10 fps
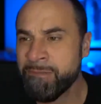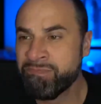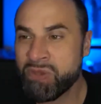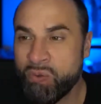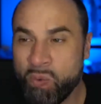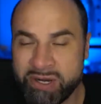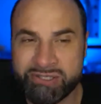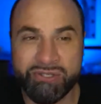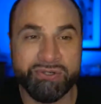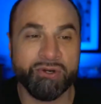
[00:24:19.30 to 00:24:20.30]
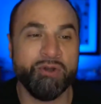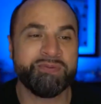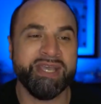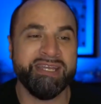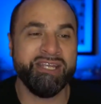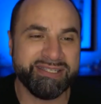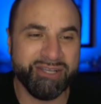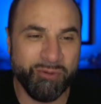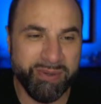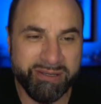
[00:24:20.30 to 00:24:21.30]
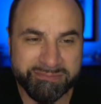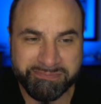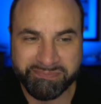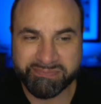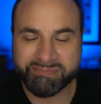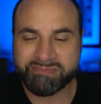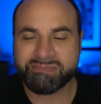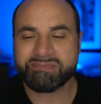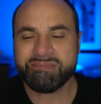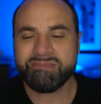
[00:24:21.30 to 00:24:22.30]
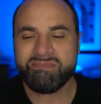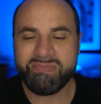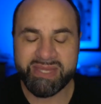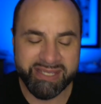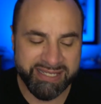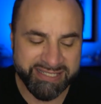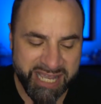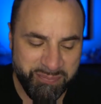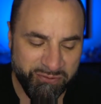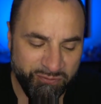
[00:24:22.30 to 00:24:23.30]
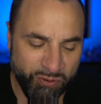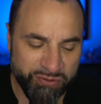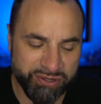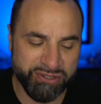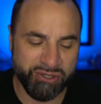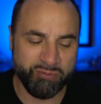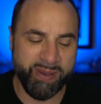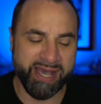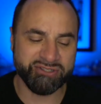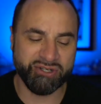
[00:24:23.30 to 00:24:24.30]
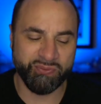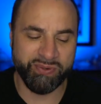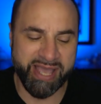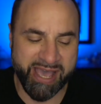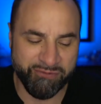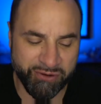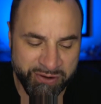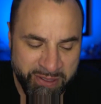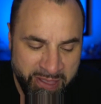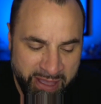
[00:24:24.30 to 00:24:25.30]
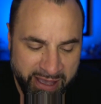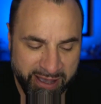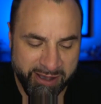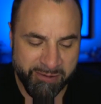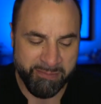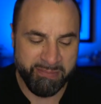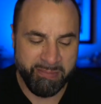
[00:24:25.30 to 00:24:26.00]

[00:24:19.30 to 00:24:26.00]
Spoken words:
one or two groups. And you know what he told me? He said before their youth pastor would ever, get